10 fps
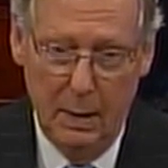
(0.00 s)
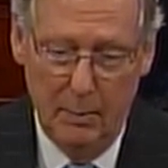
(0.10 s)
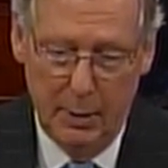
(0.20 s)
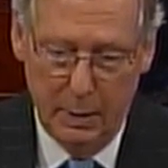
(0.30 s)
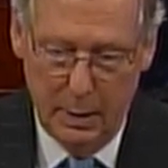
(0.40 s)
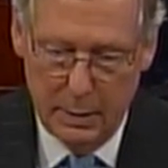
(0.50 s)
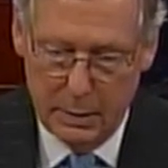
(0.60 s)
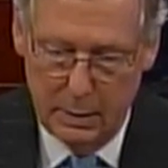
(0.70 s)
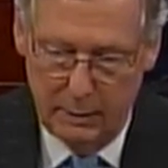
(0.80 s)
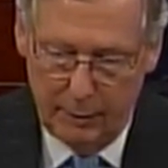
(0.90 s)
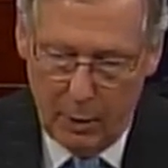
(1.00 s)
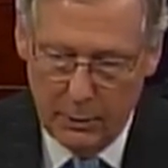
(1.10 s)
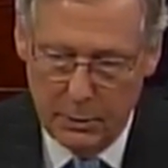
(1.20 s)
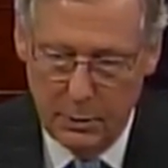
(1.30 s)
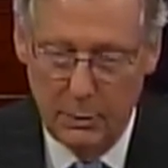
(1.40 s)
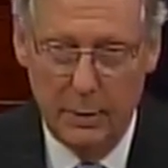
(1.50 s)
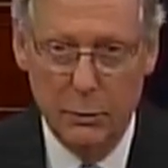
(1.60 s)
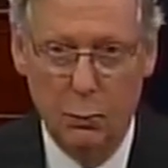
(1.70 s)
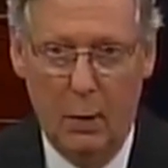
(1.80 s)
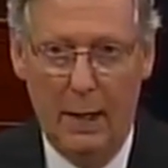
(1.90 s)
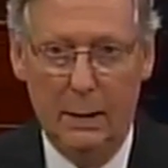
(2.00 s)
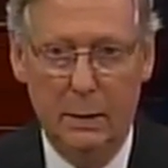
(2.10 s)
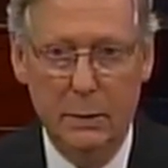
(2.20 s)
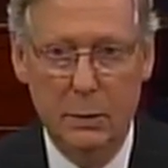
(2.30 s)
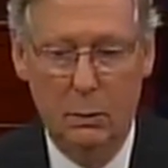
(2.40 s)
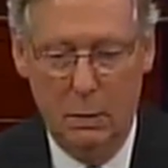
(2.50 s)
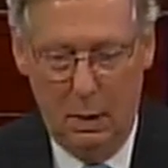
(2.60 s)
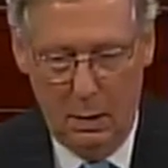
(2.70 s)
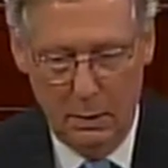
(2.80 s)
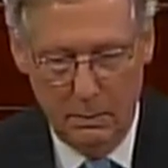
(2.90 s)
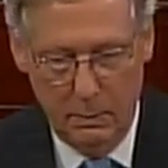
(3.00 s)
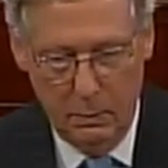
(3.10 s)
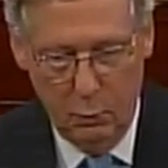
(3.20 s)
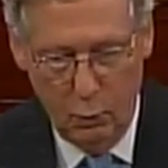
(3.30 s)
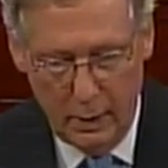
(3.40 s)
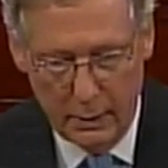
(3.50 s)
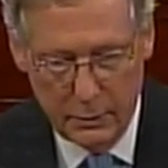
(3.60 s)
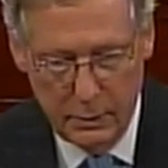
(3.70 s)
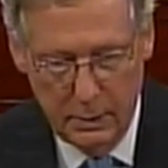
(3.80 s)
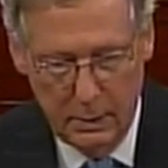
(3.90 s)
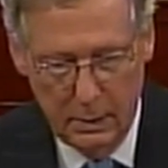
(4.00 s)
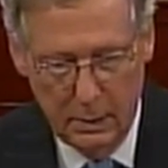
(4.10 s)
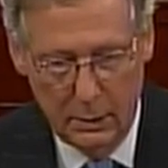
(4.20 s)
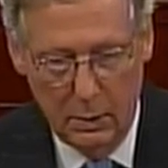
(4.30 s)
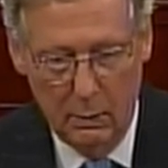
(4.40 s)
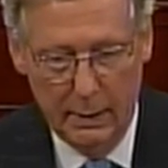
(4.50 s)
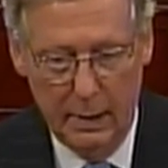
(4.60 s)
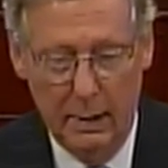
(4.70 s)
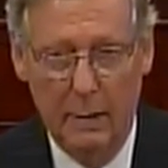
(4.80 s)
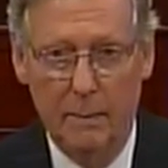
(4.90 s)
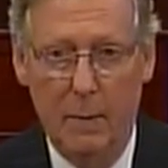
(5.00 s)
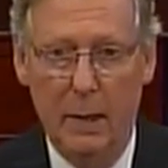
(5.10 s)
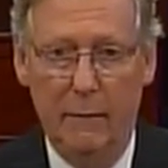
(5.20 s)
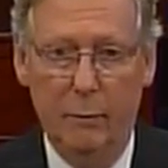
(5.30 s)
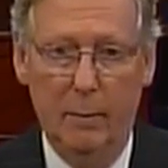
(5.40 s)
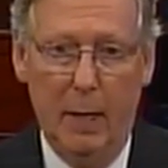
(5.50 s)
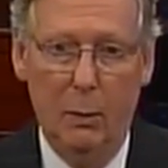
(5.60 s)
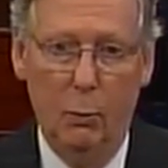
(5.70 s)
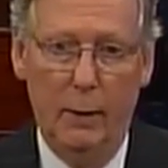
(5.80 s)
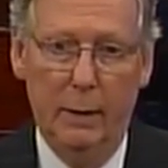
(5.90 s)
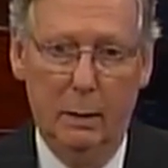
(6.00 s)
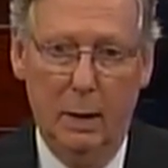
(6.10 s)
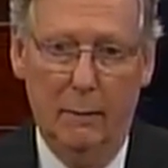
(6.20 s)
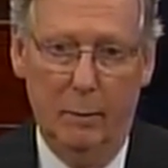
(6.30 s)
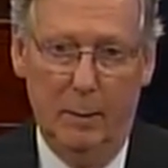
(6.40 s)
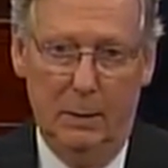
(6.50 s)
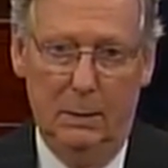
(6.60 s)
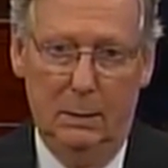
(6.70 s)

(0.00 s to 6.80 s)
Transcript: Because if all you do is whack the so-called rich, you only get enough money for about a week of government.